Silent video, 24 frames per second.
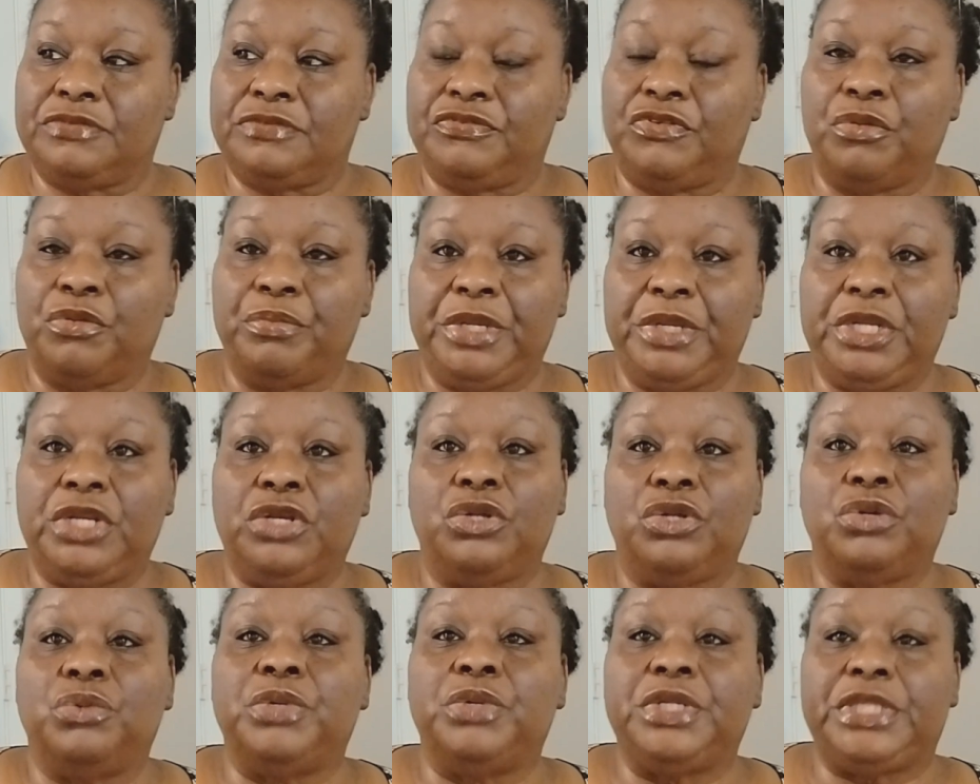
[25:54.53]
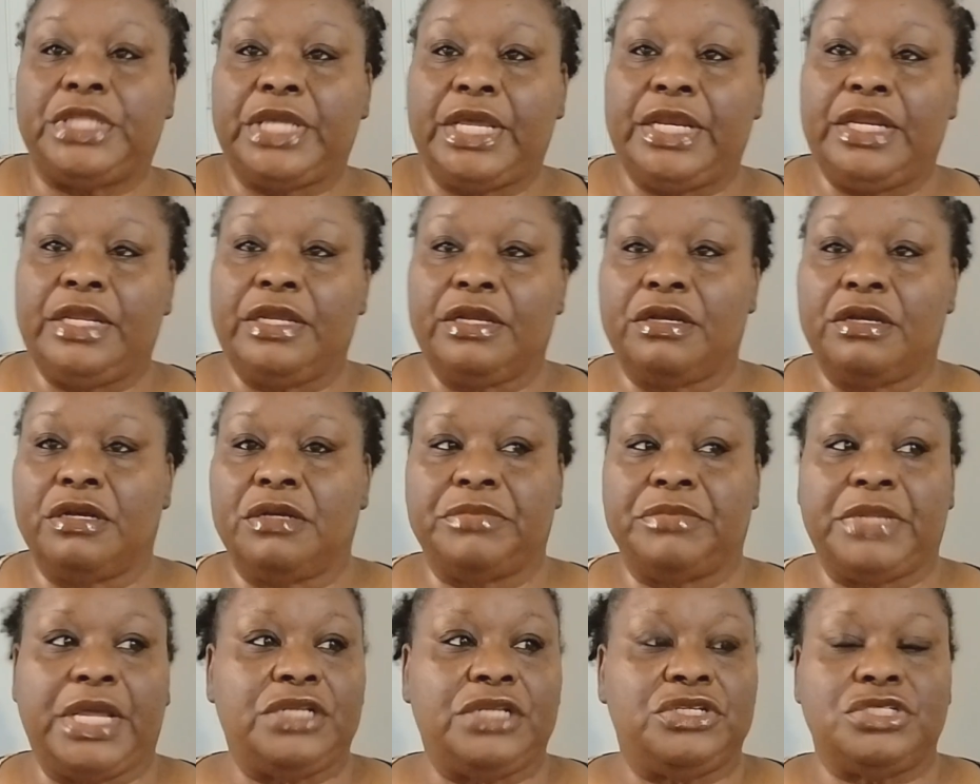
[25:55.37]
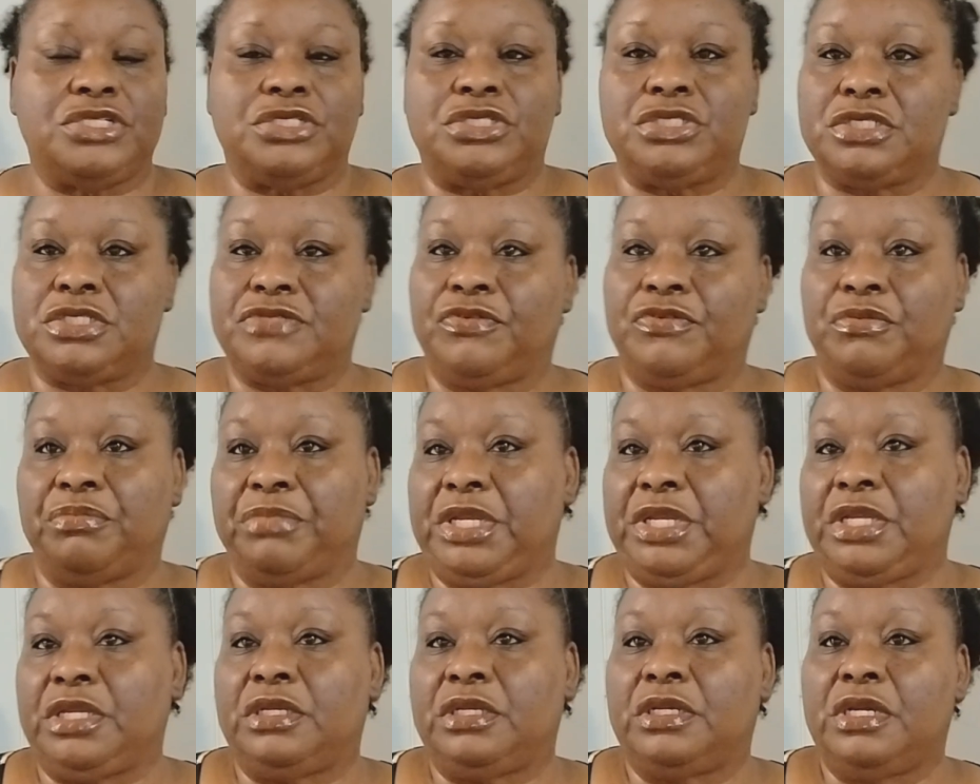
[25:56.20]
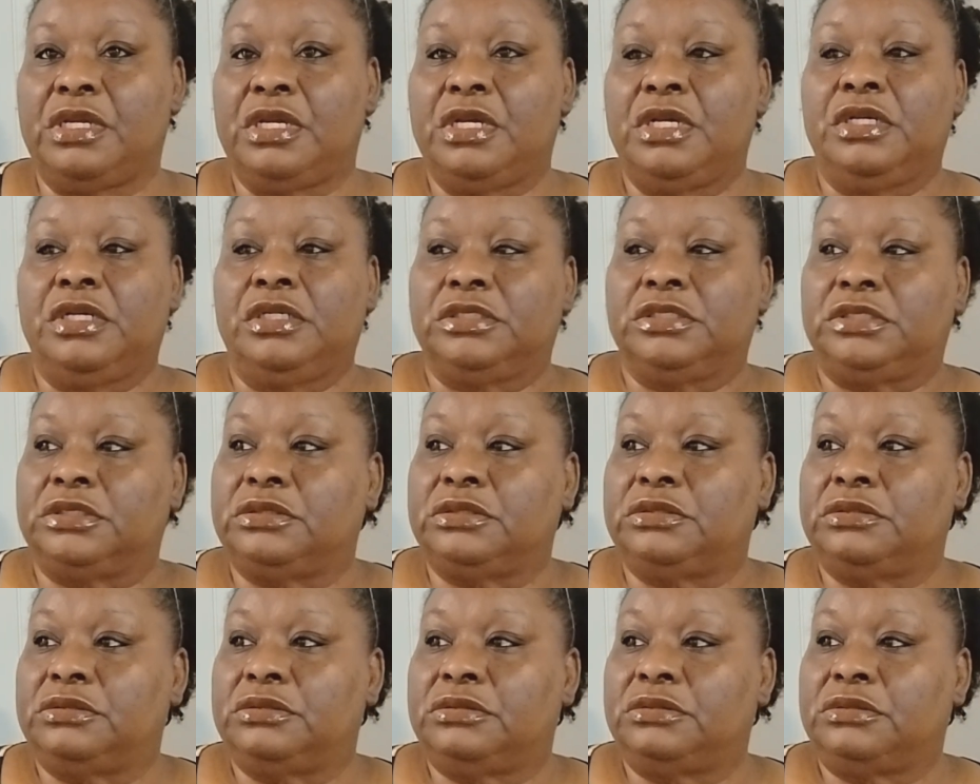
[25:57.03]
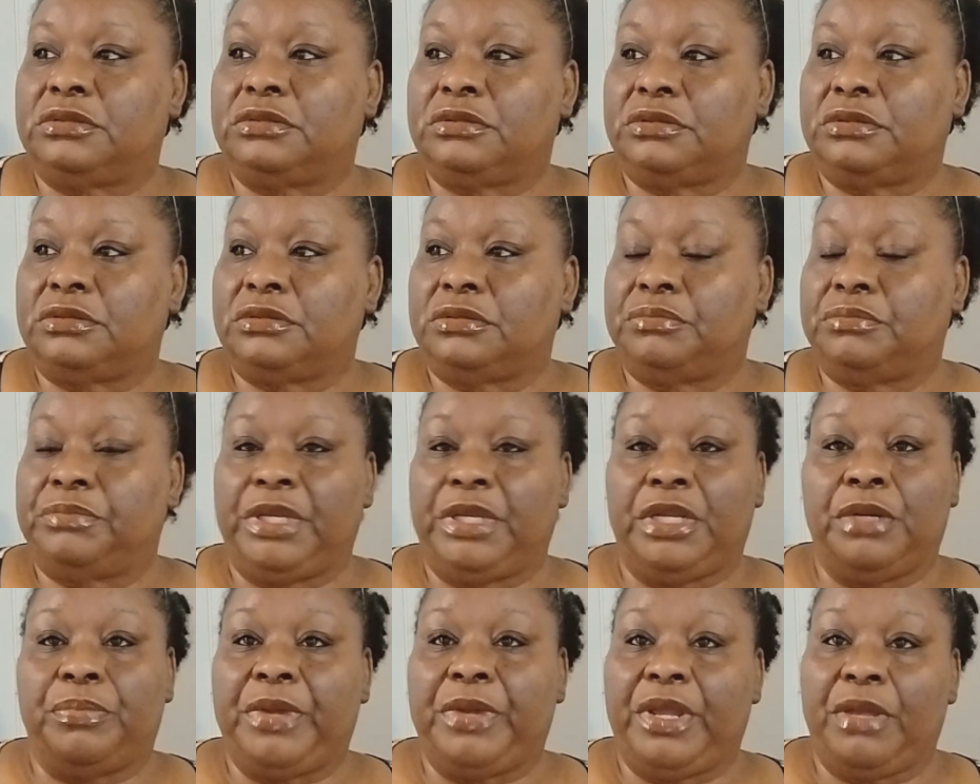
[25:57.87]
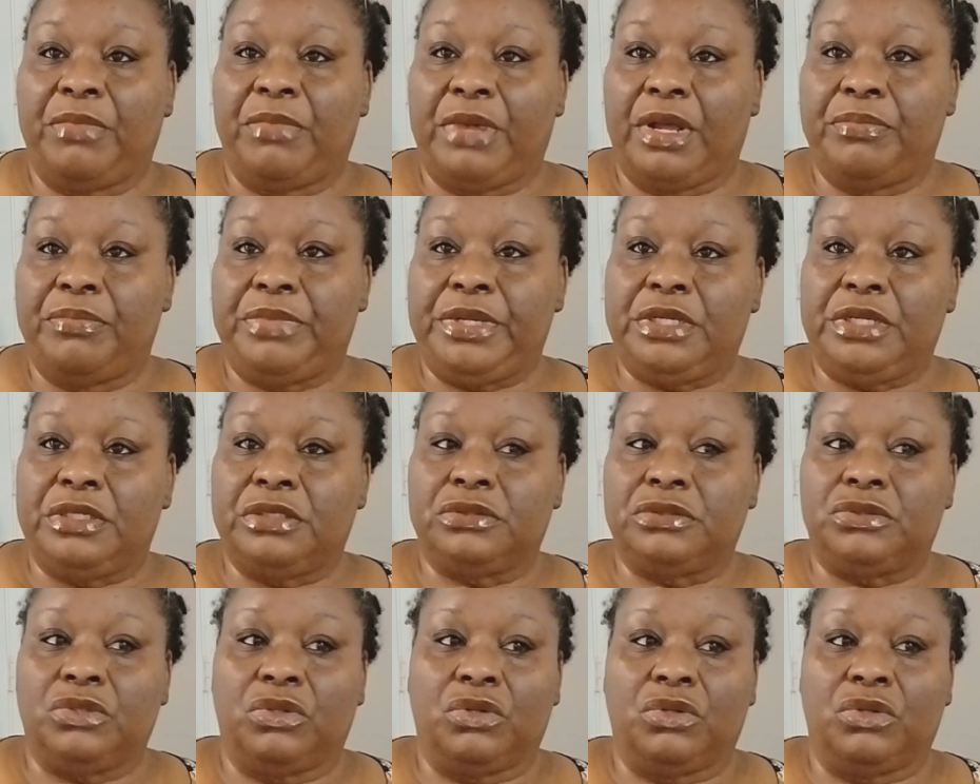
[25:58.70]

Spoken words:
for me to do with that income, not just for me to be able to pay my bills